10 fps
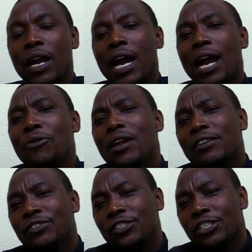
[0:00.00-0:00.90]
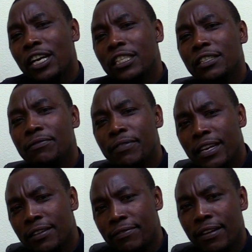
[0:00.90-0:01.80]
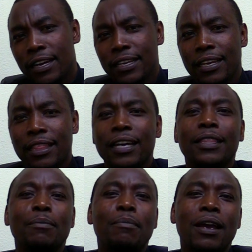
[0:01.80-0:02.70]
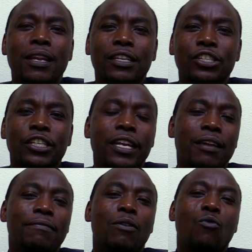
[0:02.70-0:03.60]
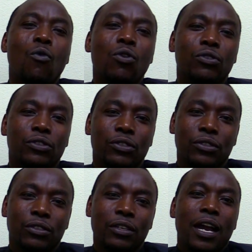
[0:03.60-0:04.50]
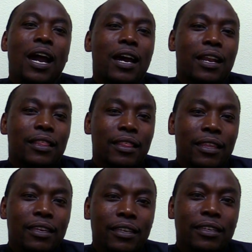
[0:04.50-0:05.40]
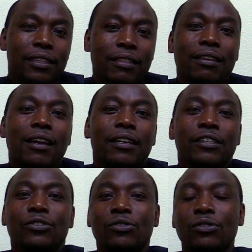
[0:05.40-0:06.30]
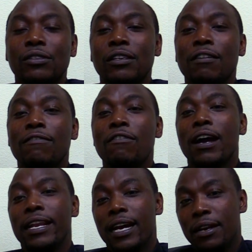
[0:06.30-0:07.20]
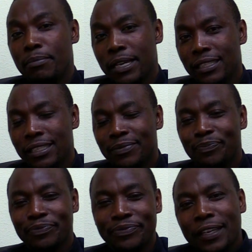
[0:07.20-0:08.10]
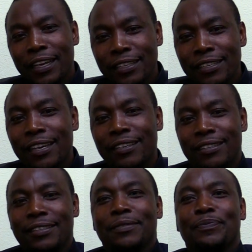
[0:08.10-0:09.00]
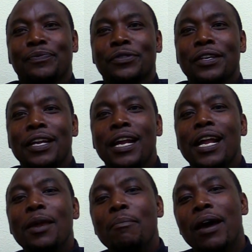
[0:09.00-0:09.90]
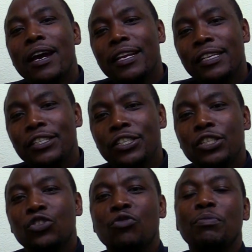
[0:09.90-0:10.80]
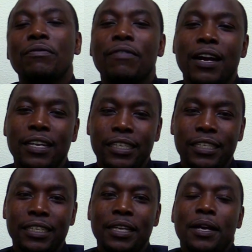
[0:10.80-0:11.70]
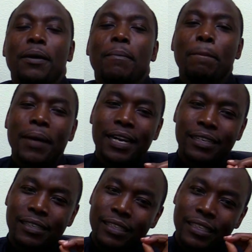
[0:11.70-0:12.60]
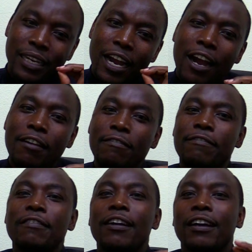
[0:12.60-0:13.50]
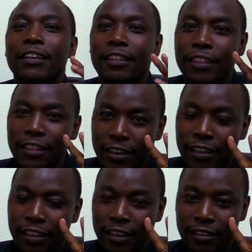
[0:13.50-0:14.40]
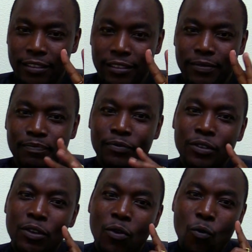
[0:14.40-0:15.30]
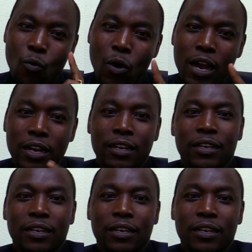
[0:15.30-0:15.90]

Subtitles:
how does the church verify that the marriage never was? Are there reasons for annulment? Yes, a marriage to be valid must have three things. One,